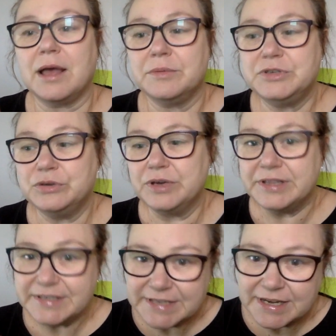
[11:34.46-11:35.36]
to
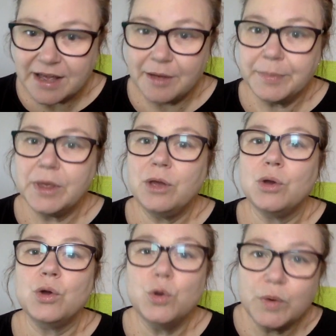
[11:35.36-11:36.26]
consider
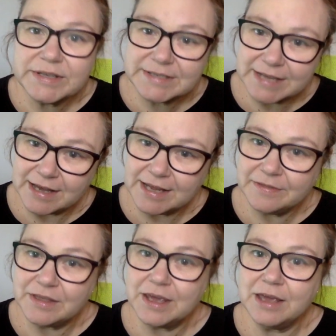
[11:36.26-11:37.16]
who is
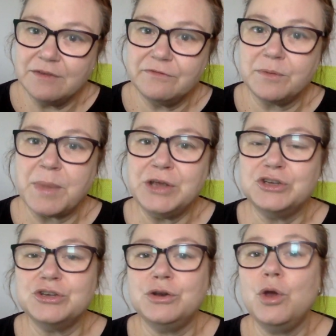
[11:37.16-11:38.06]
telling the
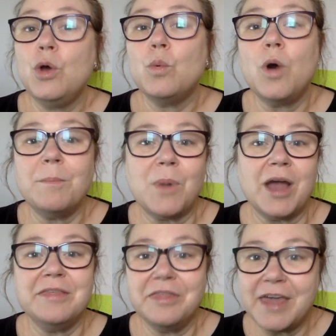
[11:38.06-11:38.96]
information, what
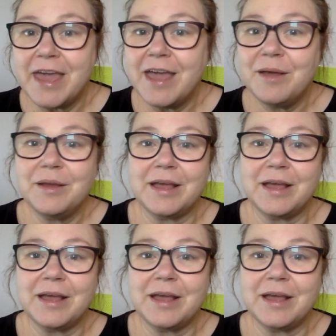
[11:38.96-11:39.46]
might their